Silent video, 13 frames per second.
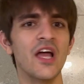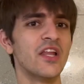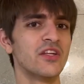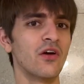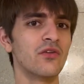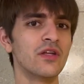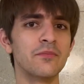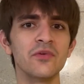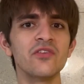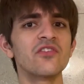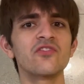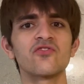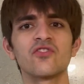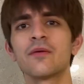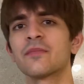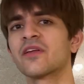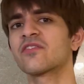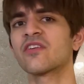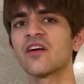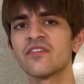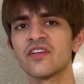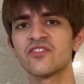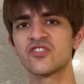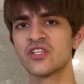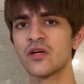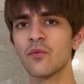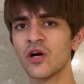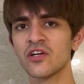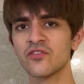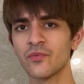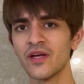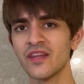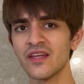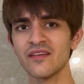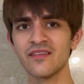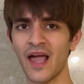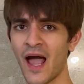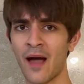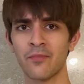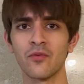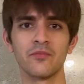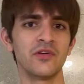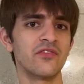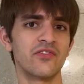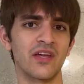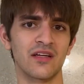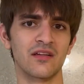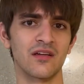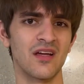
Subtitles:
The only music streaming service she works with is Apple Music.